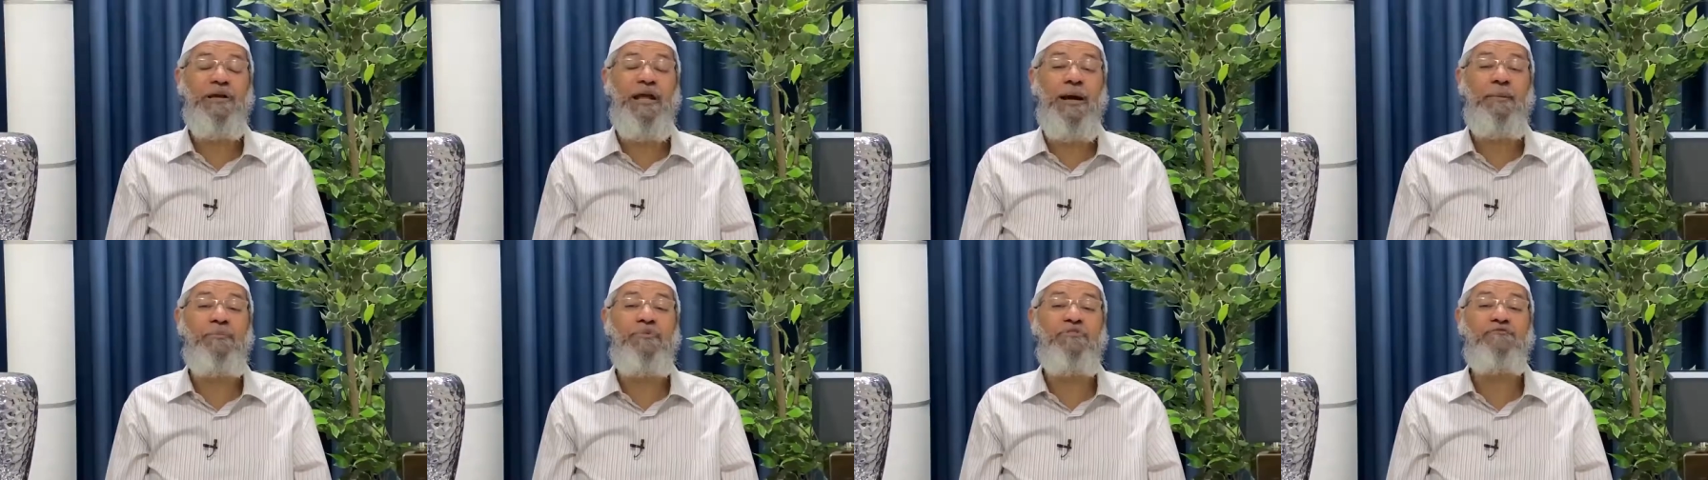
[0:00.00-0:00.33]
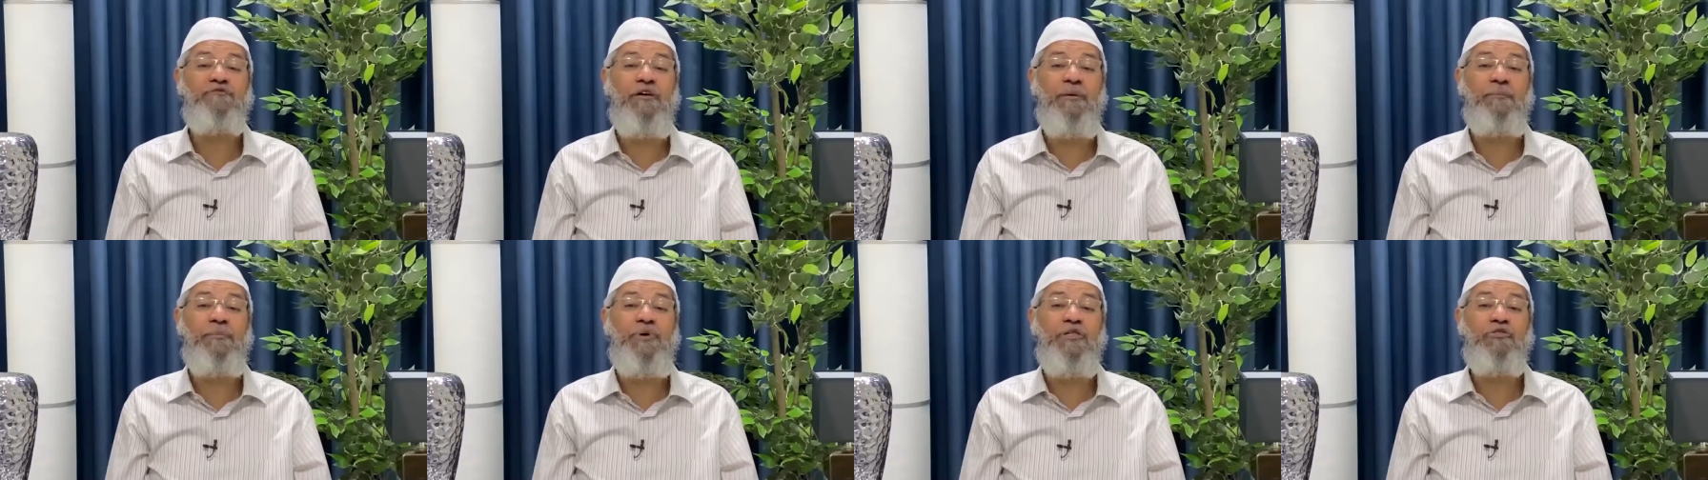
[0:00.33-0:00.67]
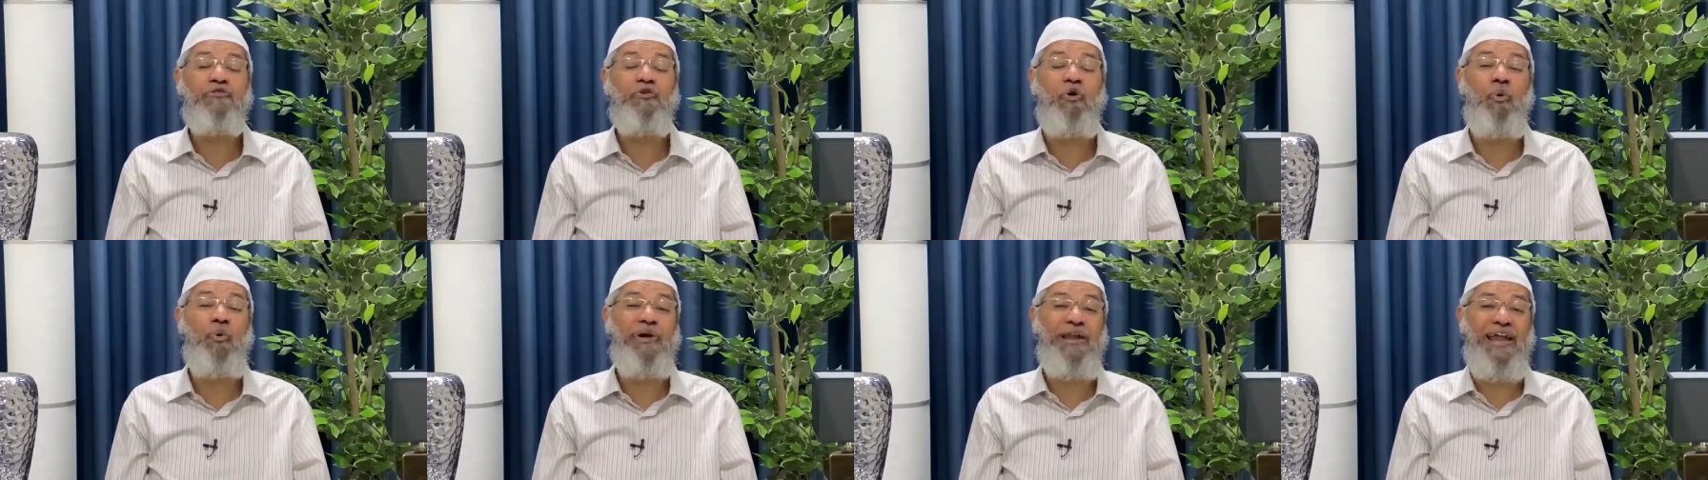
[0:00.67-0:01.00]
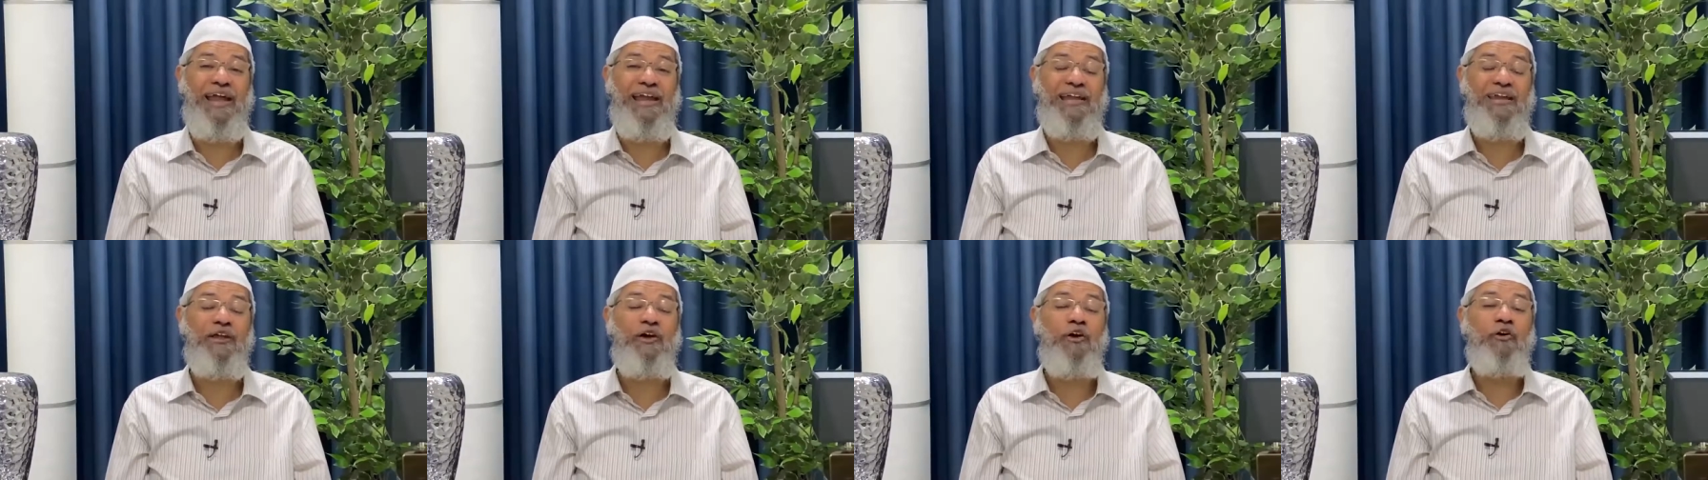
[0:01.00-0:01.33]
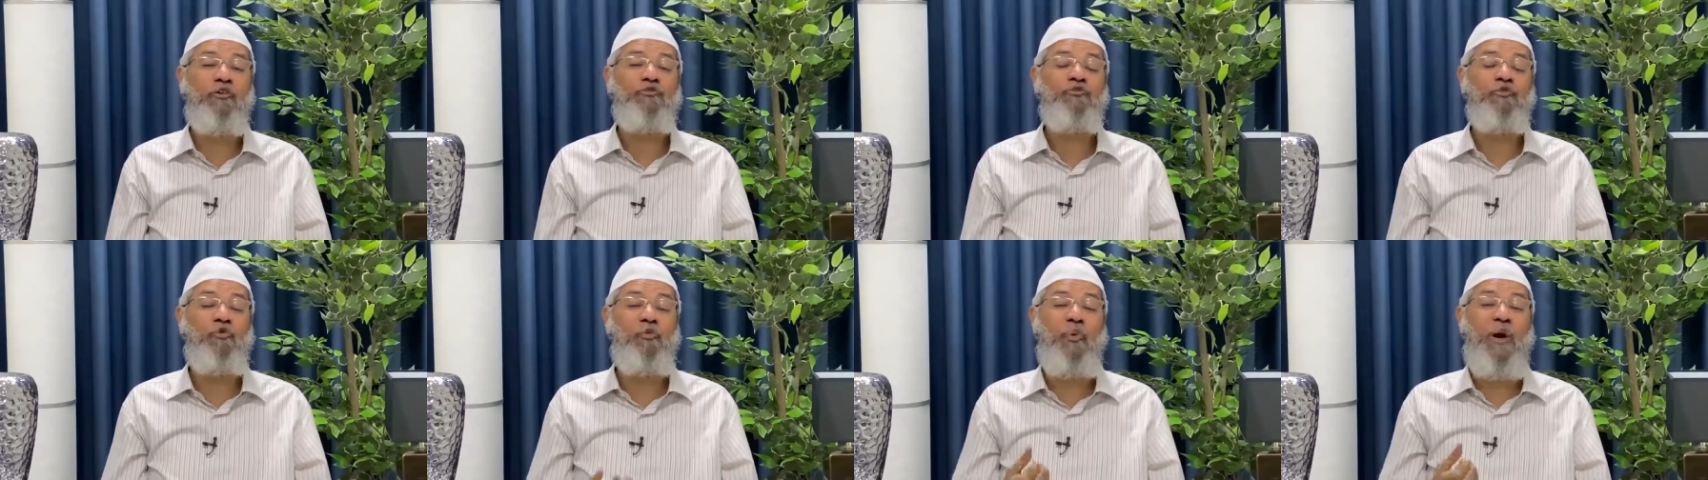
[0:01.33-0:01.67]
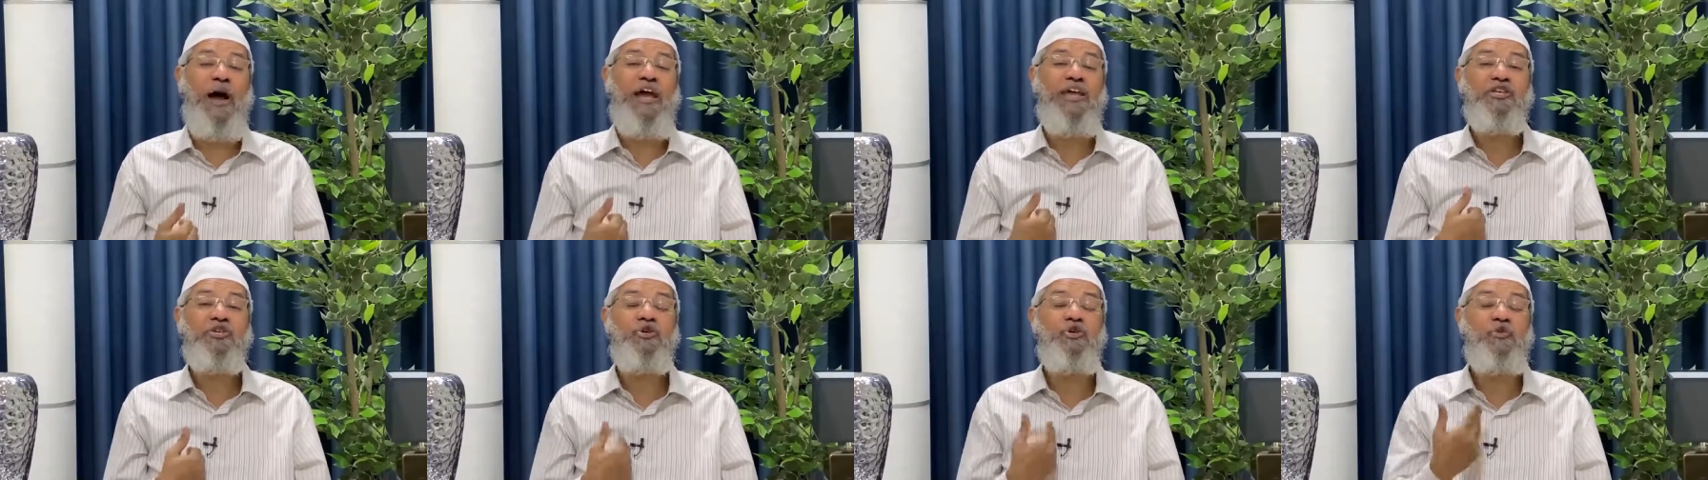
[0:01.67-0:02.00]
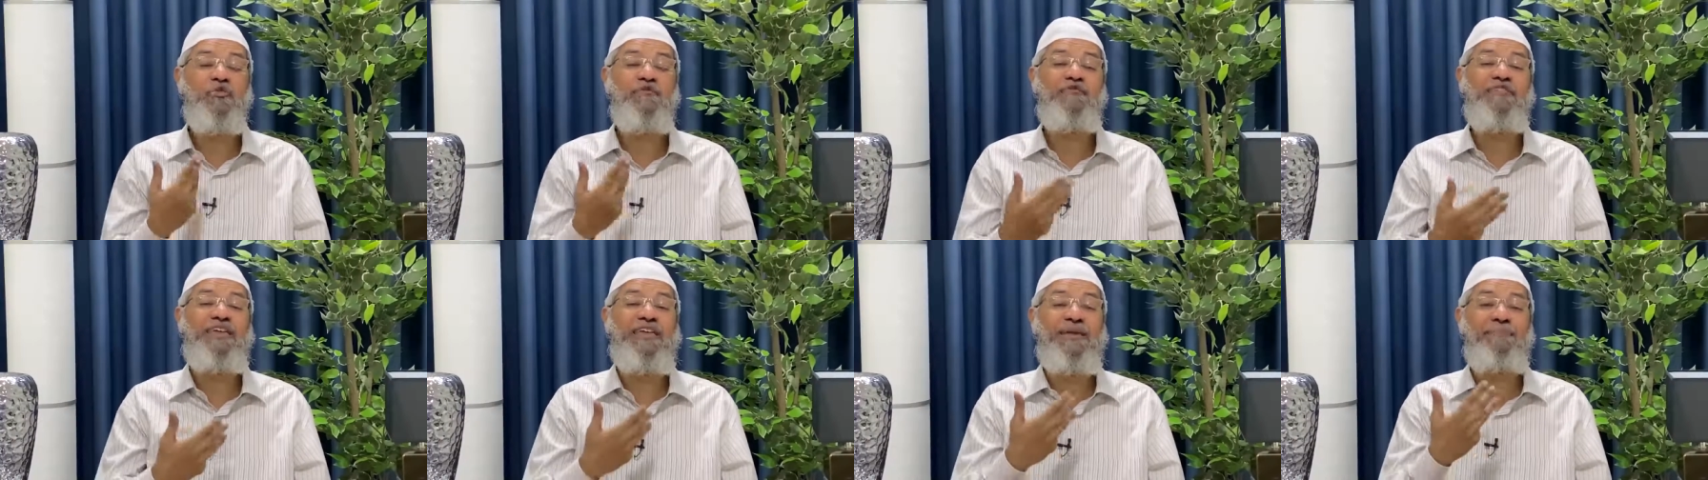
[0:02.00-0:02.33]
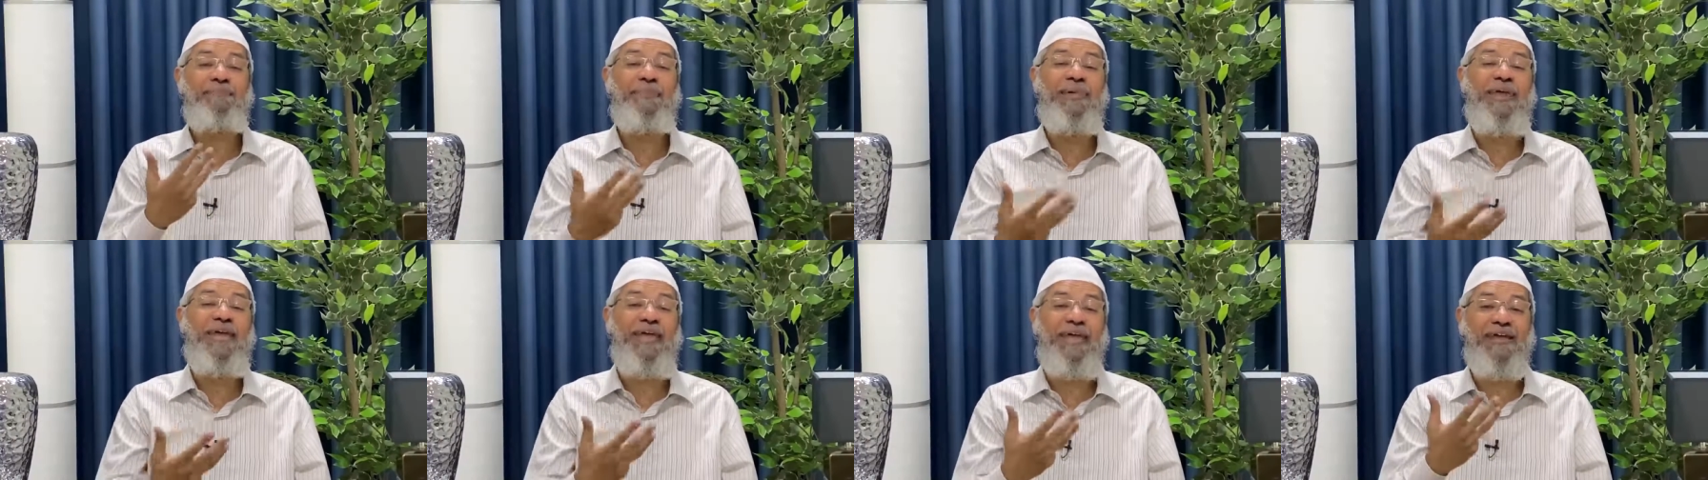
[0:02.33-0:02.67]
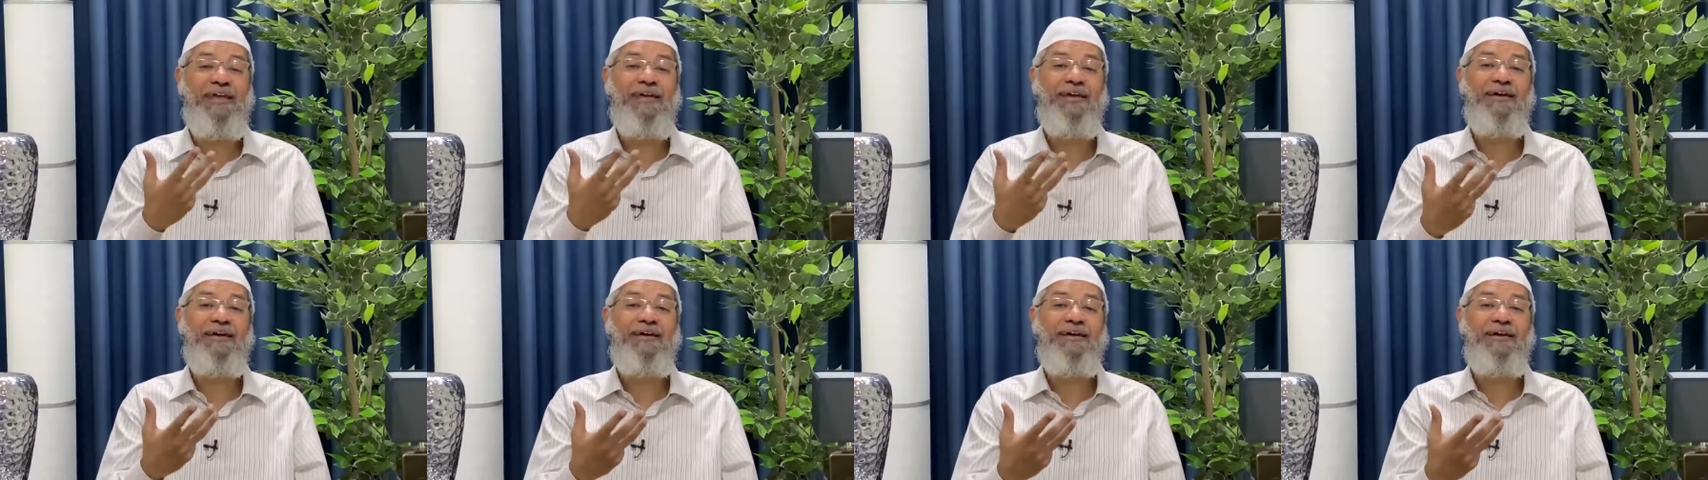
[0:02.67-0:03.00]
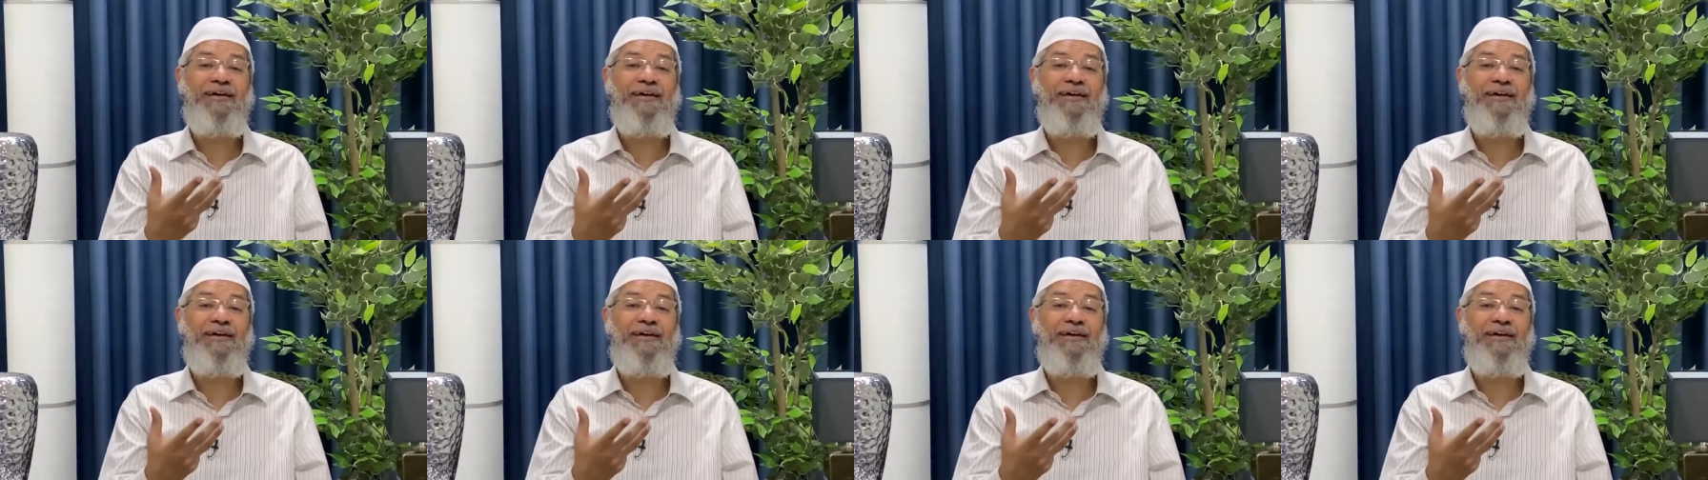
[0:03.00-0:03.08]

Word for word: becomes famous overnight. So why should we make